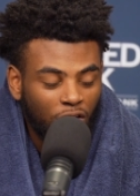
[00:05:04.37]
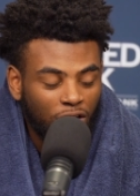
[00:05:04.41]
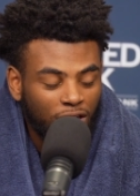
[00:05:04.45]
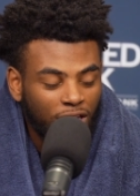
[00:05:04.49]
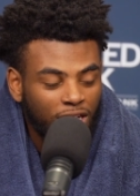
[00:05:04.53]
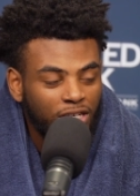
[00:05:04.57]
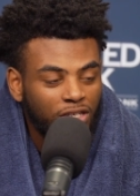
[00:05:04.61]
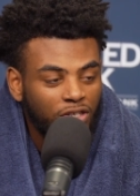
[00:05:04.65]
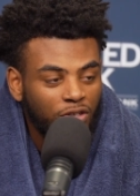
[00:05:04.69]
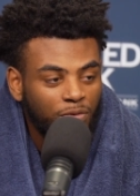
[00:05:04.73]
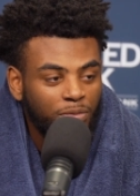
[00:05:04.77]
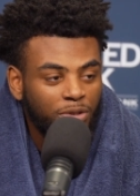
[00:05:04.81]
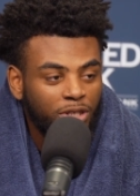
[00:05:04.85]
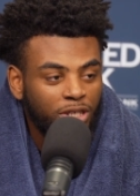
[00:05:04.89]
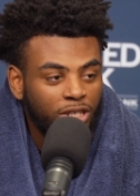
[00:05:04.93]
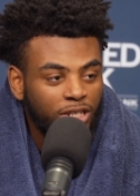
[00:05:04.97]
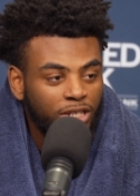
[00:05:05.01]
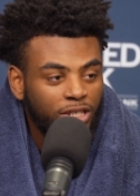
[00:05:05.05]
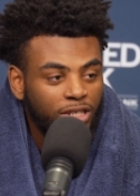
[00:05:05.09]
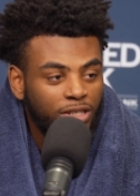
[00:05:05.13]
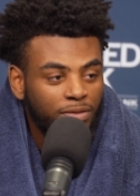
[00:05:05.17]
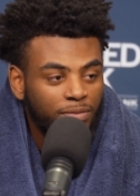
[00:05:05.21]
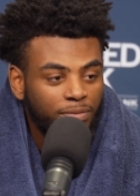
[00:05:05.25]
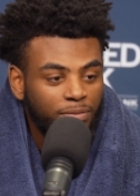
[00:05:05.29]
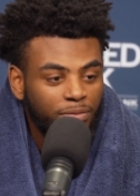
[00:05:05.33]
all, I think it's gonna be
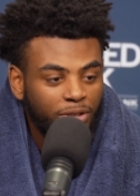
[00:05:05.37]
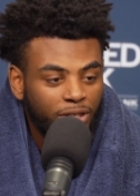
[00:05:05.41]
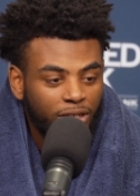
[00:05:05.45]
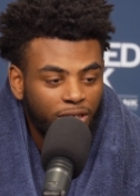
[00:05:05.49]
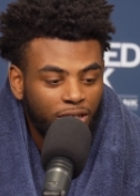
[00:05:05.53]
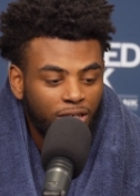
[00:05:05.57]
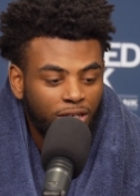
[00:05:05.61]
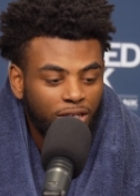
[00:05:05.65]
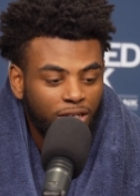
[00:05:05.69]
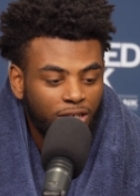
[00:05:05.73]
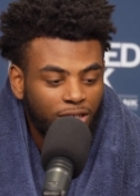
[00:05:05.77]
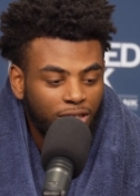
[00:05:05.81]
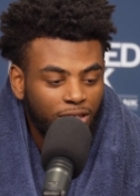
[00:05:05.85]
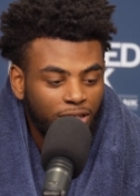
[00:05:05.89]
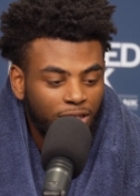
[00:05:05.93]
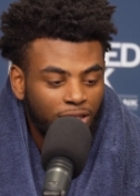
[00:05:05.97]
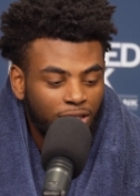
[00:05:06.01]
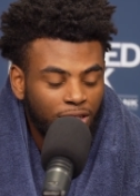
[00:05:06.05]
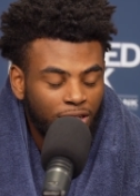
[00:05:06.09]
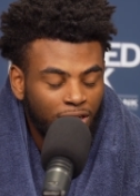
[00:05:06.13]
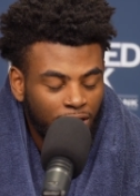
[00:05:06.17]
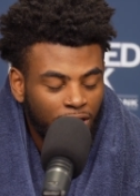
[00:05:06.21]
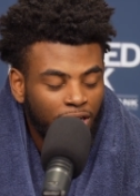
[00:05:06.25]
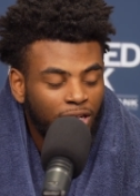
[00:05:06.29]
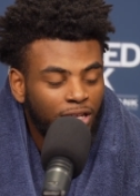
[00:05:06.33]
good. But uh,
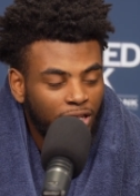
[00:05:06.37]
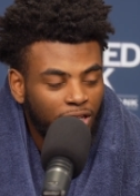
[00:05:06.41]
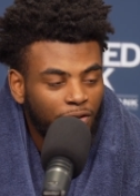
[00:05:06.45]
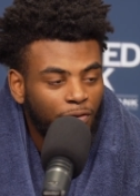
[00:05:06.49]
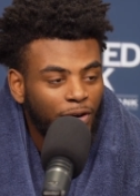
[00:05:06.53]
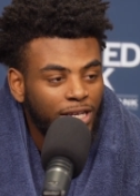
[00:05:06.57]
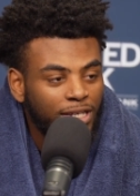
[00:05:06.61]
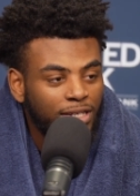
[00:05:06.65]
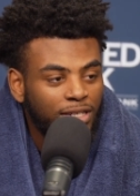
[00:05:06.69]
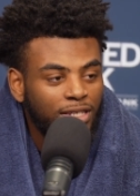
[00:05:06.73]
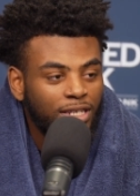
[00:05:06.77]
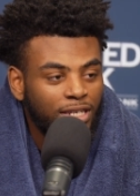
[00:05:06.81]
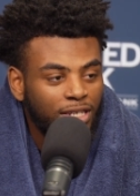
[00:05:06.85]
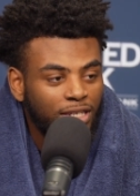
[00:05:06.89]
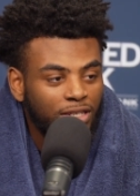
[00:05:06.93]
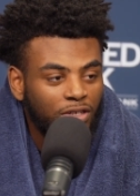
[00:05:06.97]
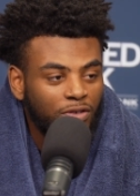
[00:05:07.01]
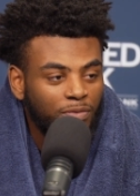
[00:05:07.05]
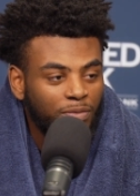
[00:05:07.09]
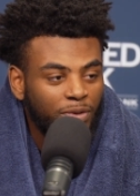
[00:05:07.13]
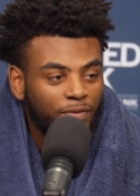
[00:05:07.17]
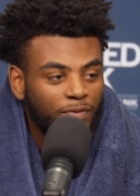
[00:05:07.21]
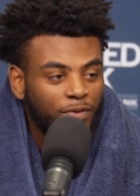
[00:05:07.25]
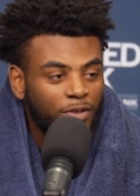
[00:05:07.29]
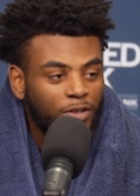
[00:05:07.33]
wait and see, it's
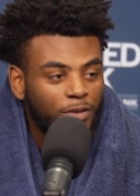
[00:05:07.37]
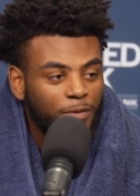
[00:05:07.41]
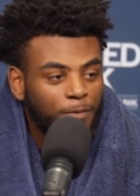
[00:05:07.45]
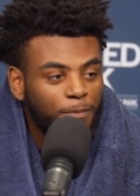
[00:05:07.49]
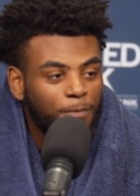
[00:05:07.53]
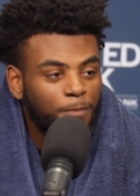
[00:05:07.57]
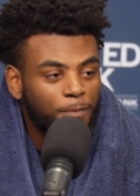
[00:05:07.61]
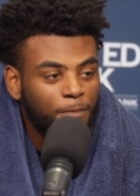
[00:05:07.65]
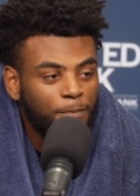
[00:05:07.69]
gonna be fun